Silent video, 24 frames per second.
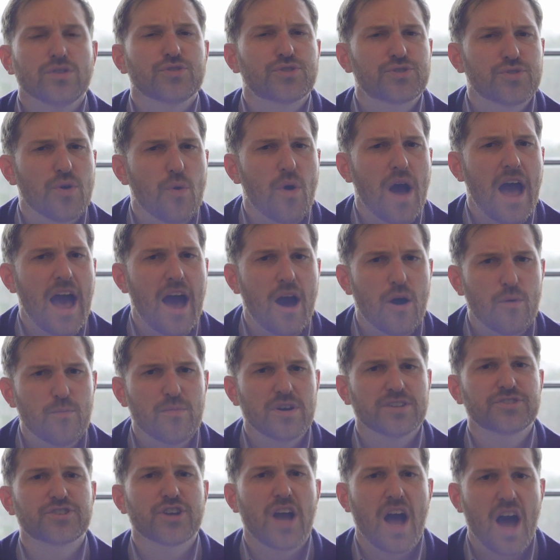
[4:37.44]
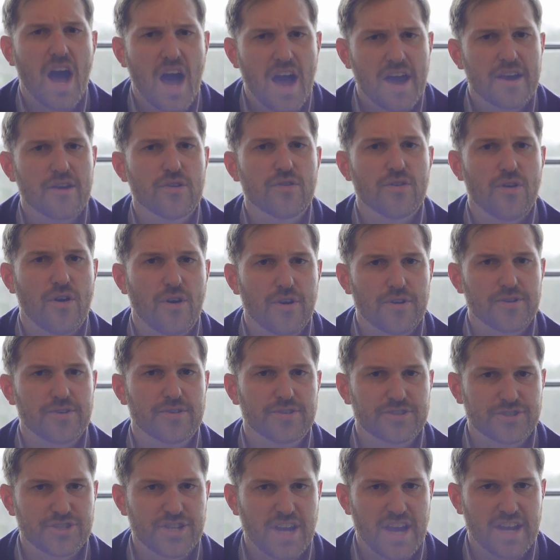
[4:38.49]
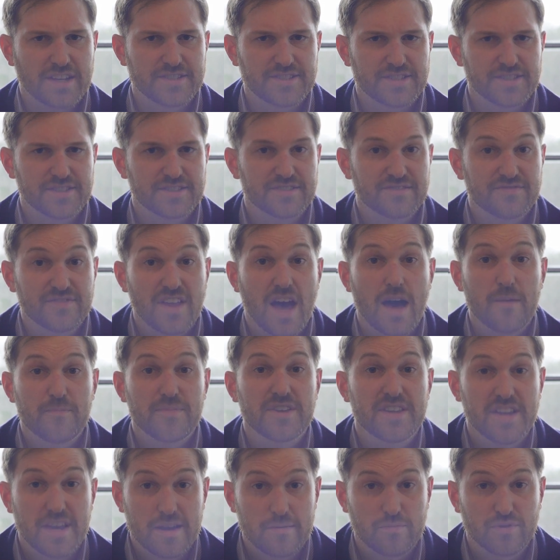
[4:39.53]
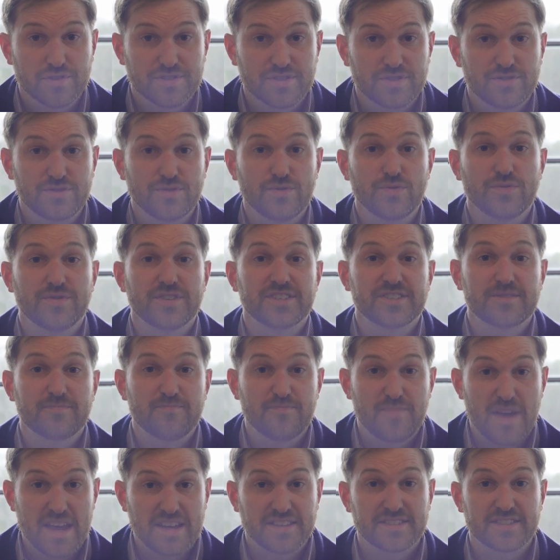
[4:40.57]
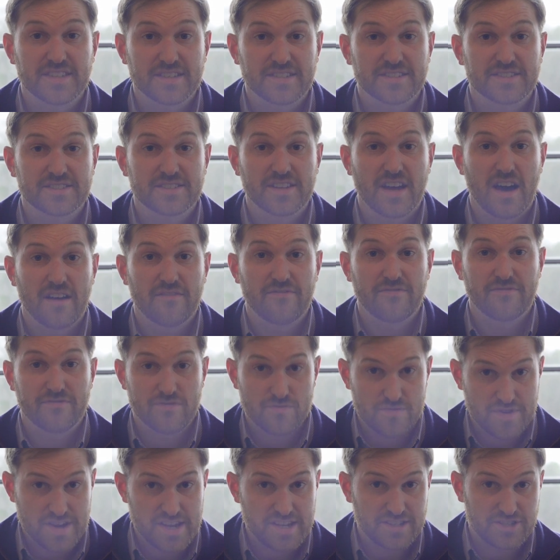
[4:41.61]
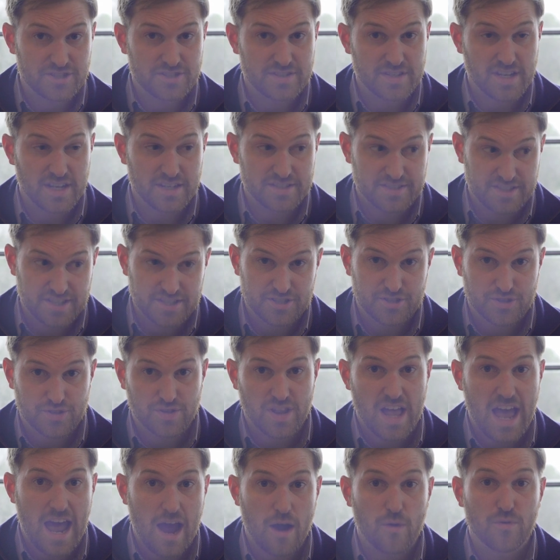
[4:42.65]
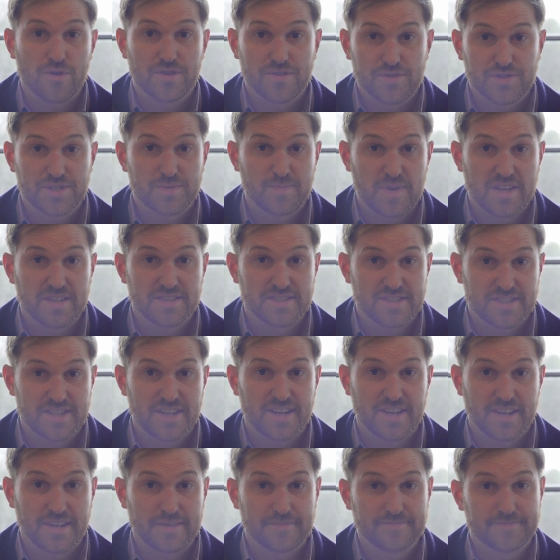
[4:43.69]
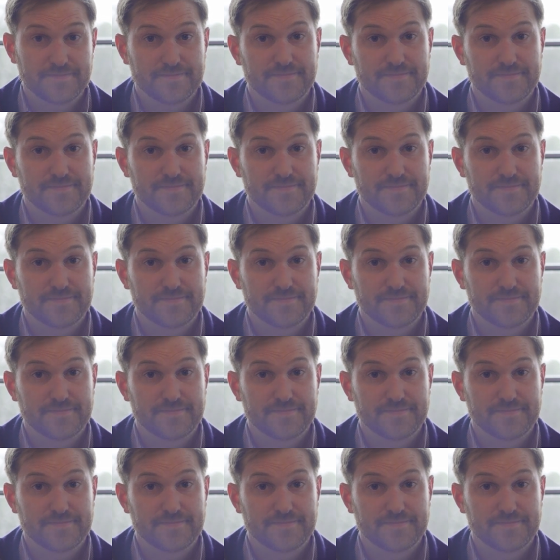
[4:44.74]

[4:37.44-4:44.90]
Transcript: So how much higher are your chances of not being able to do this basic stuff for each additional hour you spend sitting?